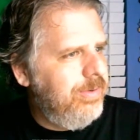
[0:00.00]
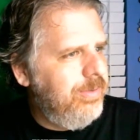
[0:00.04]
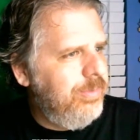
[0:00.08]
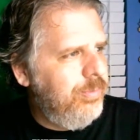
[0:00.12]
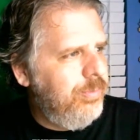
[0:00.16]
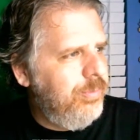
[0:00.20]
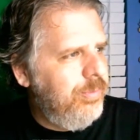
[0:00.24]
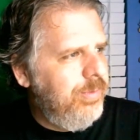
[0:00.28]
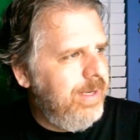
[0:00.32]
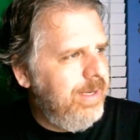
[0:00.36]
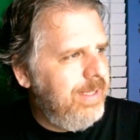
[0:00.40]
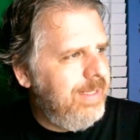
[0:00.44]

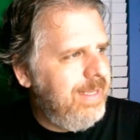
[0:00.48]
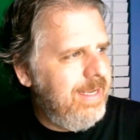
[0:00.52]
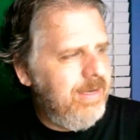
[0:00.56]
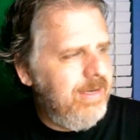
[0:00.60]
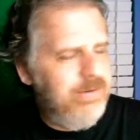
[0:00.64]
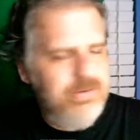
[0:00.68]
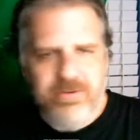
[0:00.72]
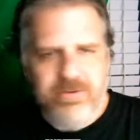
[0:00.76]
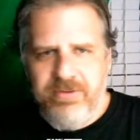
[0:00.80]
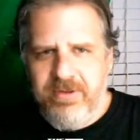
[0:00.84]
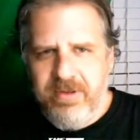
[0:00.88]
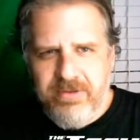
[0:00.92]
really
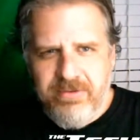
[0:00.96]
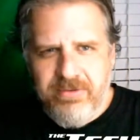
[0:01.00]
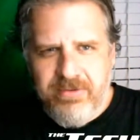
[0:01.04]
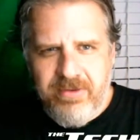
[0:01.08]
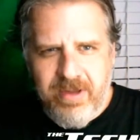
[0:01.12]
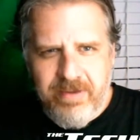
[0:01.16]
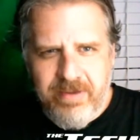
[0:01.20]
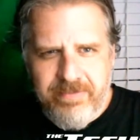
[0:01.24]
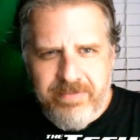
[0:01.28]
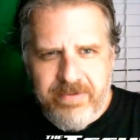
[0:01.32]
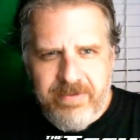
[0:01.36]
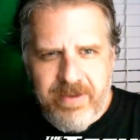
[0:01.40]
interesting
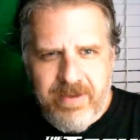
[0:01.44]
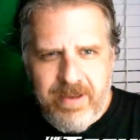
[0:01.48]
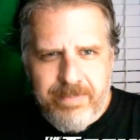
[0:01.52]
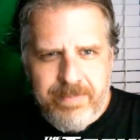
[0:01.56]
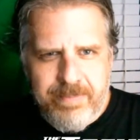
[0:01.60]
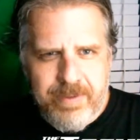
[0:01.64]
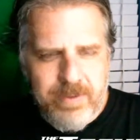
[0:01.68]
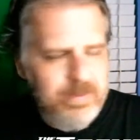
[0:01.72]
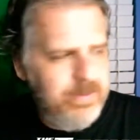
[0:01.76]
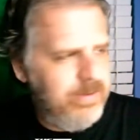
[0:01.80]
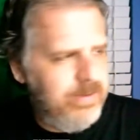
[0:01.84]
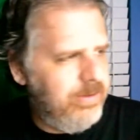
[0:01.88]
stuff is
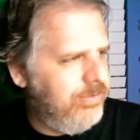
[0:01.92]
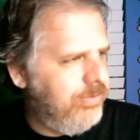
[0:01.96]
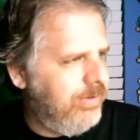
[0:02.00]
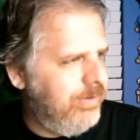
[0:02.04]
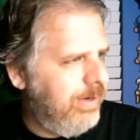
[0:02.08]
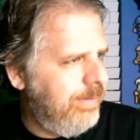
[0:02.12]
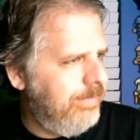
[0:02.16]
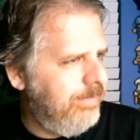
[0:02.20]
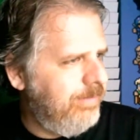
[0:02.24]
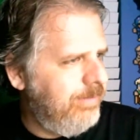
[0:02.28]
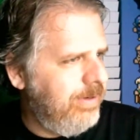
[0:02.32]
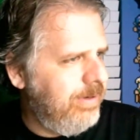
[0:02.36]
happening with the
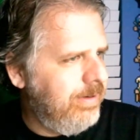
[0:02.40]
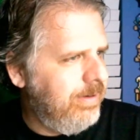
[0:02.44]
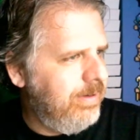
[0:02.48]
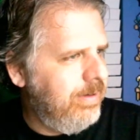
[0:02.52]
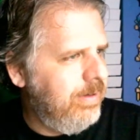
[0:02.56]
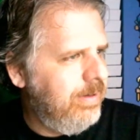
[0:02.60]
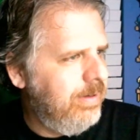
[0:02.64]
drums here.